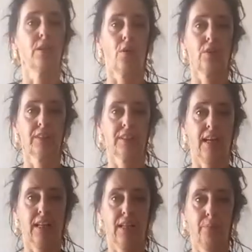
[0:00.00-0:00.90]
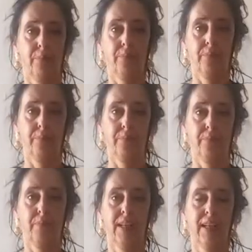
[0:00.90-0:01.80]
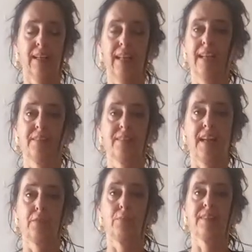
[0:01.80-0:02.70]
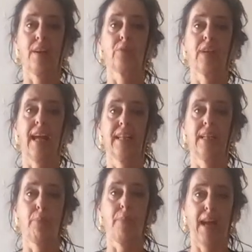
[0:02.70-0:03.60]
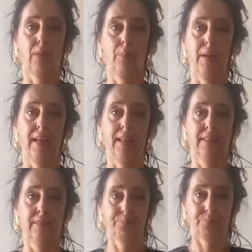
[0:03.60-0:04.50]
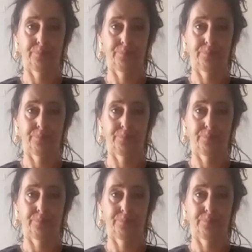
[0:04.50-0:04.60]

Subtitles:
long time like that without any back pain.